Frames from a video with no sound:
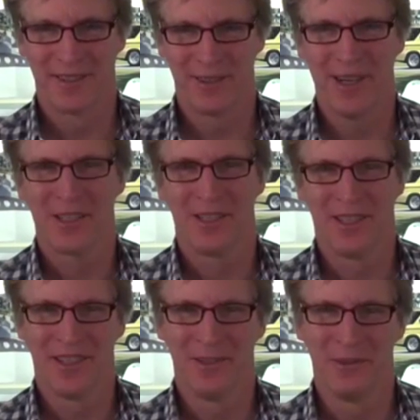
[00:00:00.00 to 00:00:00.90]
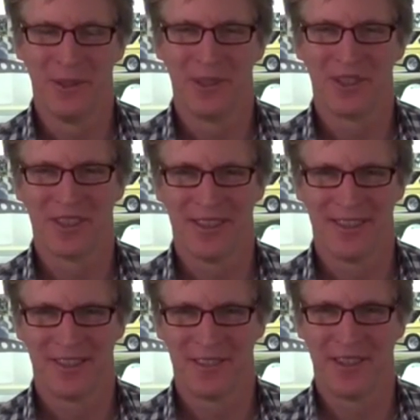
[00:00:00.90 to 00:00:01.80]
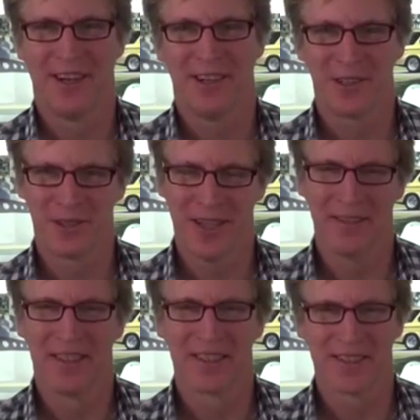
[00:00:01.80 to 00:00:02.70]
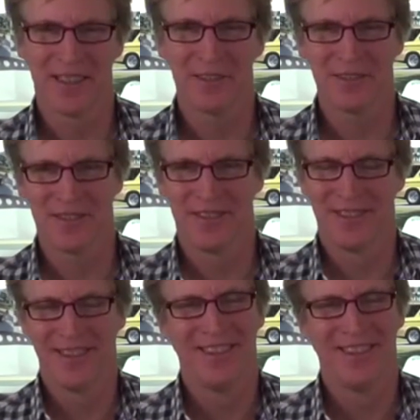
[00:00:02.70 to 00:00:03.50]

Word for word: crashing into the woods, car driving itself.